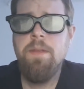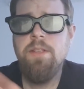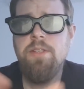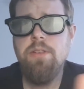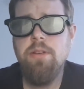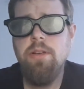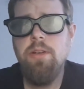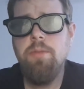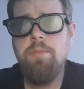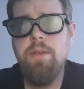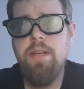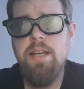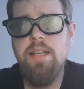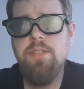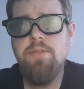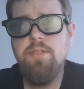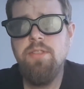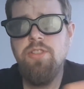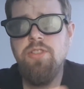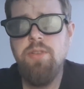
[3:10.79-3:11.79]
So I hope you
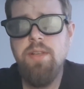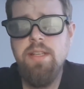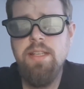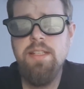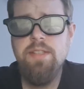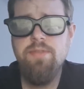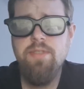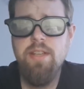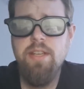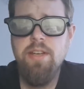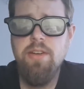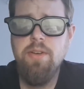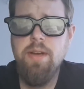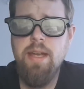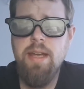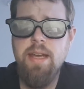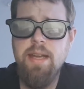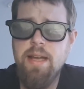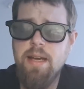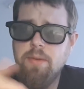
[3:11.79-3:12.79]
guys will enjoy this video,
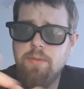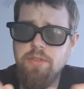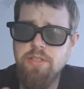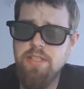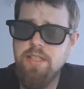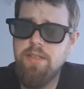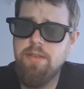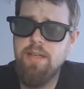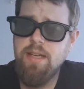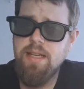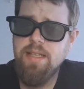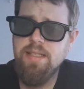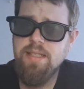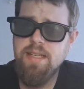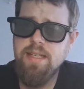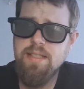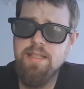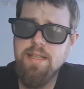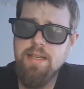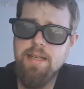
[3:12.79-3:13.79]
and I will see you guys
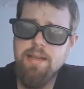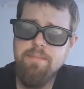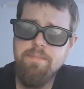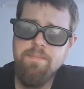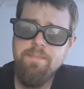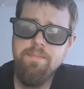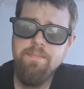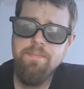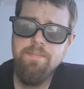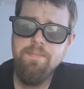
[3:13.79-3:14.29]
next time.